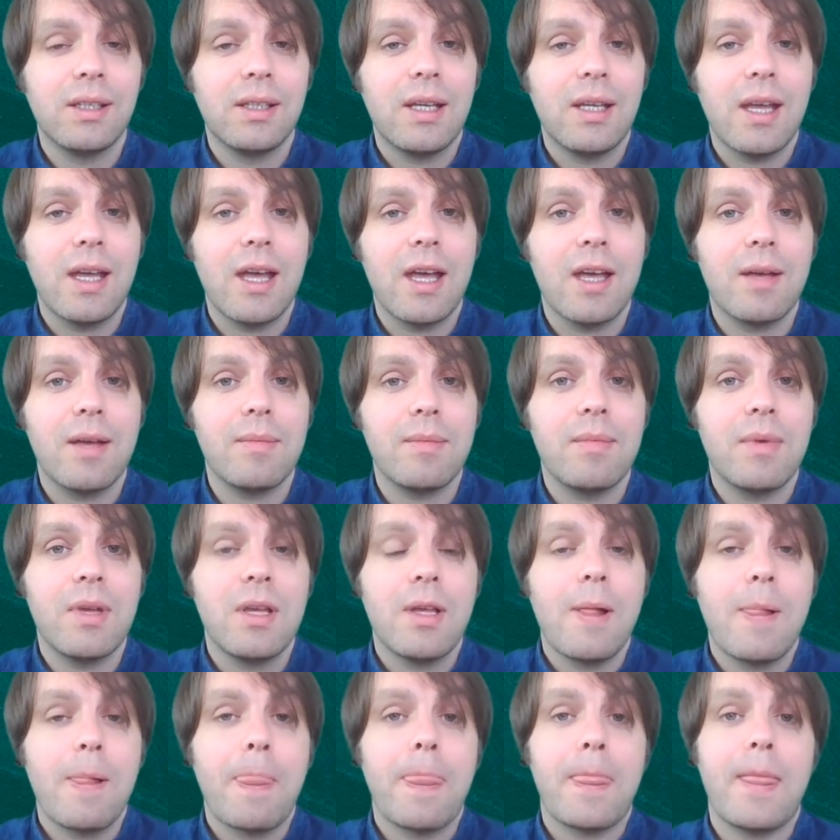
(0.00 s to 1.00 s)

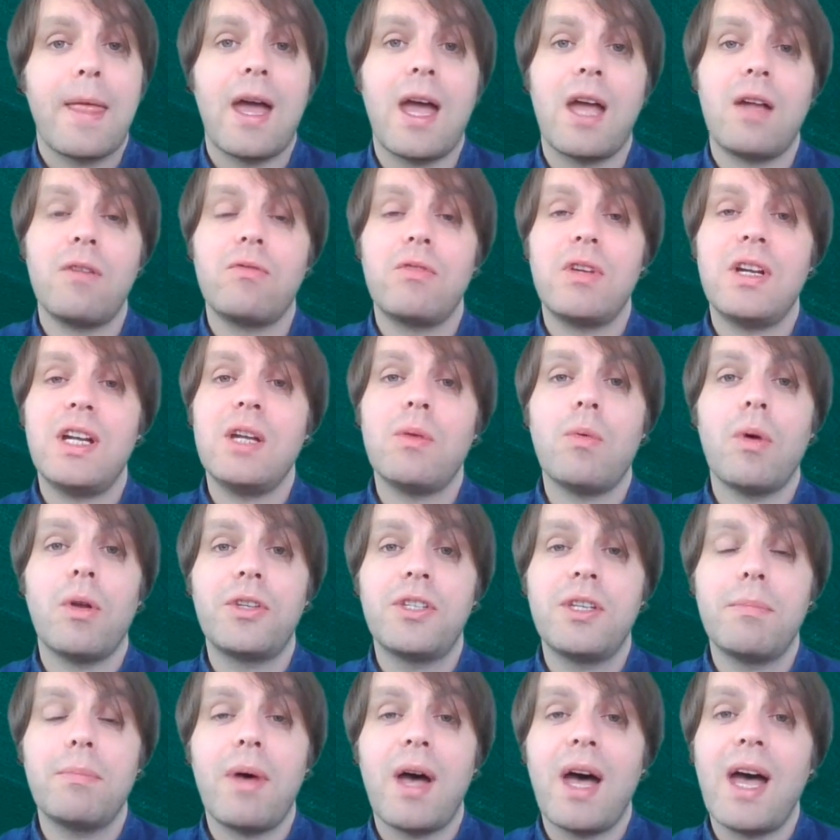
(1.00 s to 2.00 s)
I really want
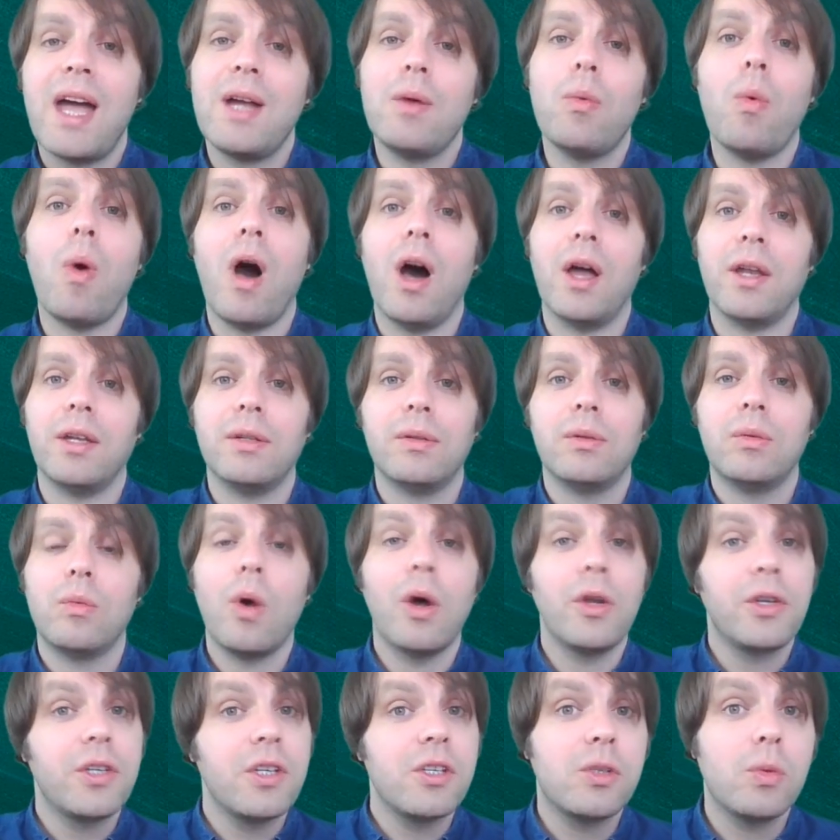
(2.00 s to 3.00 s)
to buy one.
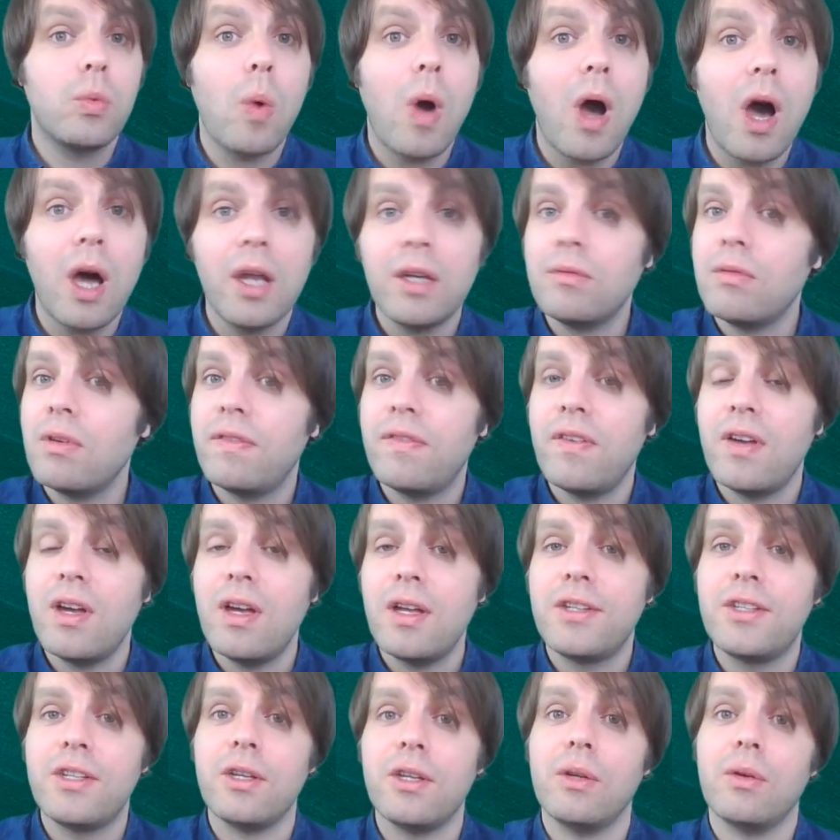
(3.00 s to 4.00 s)
What does one refer
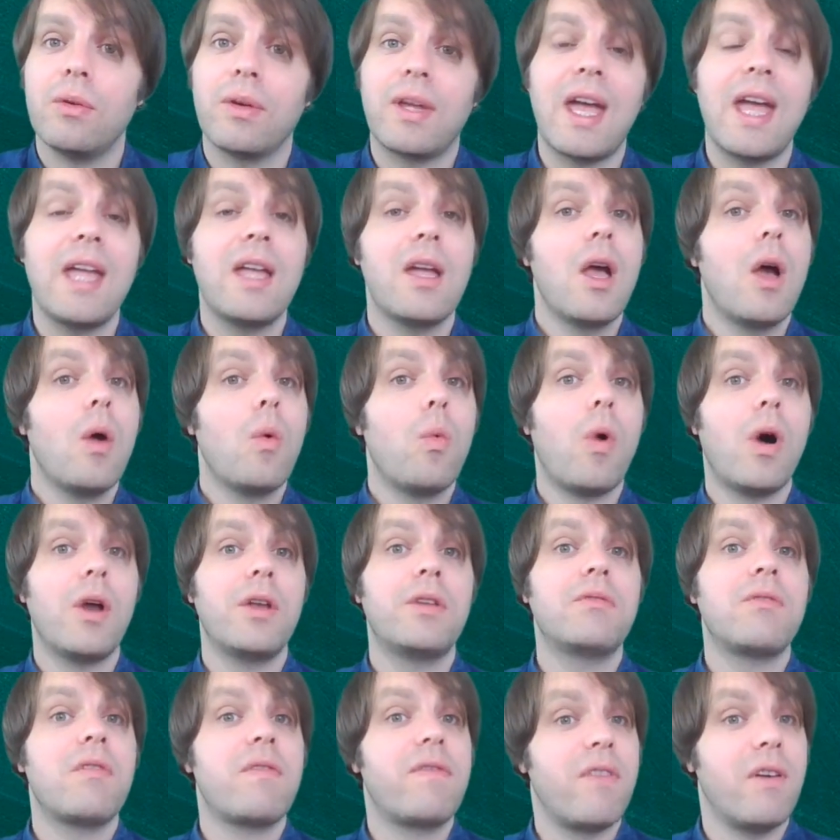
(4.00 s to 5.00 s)
to? Okay,
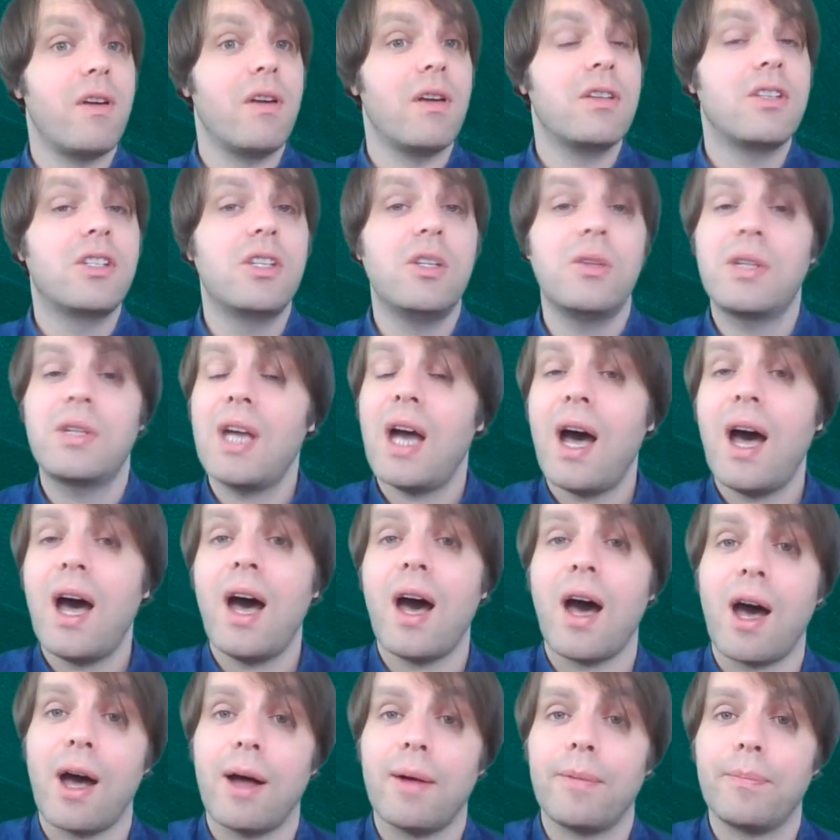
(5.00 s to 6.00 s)
one's referring to
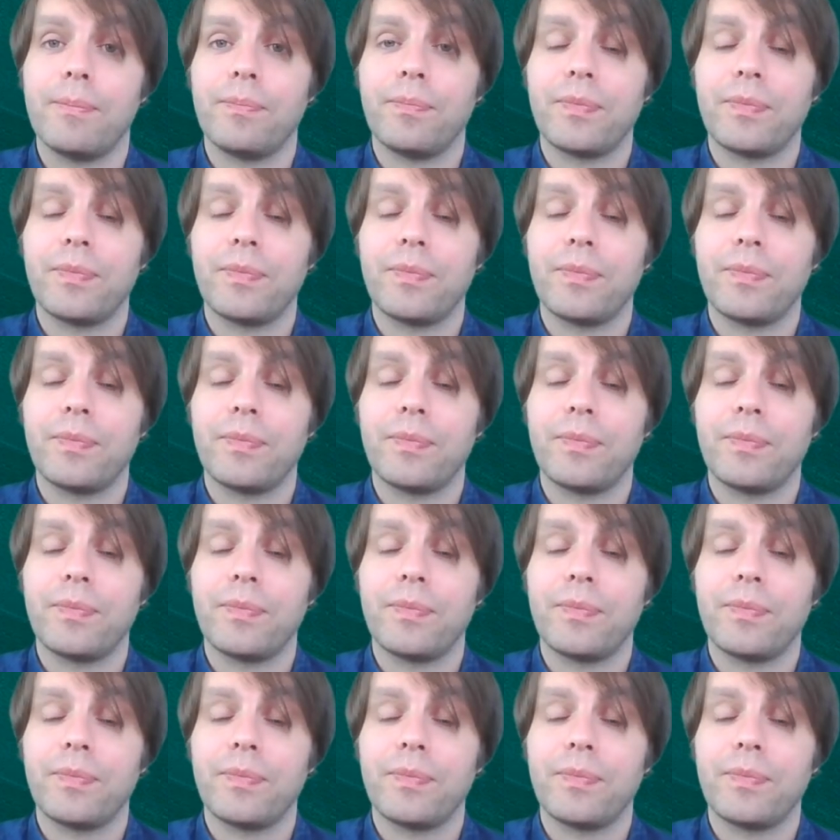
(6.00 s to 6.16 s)
car.